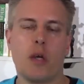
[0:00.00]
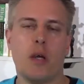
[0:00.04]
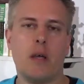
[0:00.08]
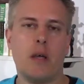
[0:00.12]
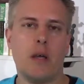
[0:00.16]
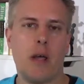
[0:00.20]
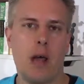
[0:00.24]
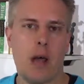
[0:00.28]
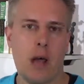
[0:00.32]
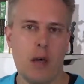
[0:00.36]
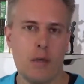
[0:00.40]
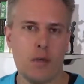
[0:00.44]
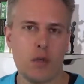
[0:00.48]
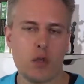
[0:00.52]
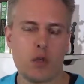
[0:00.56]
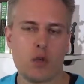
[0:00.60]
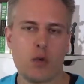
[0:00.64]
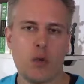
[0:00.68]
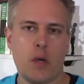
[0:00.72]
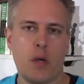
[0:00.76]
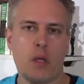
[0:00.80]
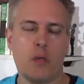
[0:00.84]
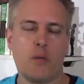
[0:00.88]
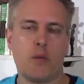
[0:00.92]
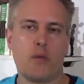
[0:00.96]
I haven't
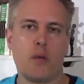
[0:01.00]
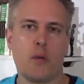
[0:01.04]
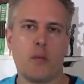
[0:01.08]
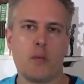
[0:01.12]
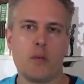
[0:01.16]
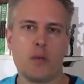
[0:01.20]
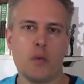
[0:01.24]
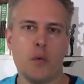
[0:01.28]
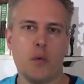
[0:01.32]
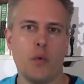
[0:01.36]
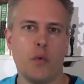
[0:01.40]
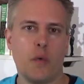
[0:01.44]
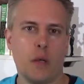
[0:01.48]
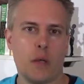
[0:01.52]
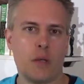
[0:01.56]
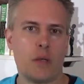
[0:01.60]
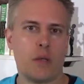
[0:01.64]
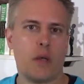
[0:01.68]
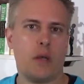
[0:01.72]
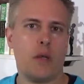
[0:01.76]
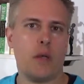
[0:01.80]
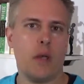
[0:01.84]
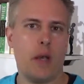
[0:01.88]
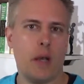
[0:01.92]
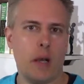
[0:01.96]
read from
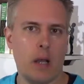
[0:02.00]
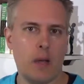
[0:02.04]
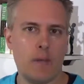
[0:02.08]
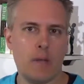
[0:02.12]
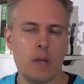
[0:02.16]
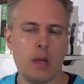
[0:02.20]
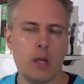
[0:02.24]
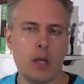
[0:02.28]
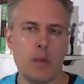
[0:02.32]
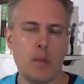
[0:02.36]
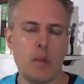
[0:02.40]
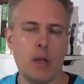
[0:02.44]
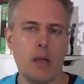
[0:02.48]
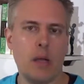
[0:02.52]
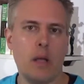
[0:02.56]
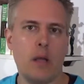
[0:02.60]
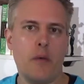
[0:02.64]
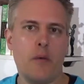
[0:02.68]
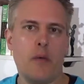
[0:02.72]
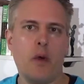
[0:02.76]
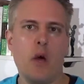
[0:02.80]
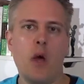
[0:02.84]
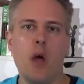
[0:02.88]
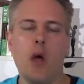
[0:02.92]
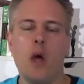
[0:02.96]
2011 I
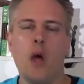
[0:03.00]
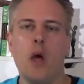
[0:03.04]
believe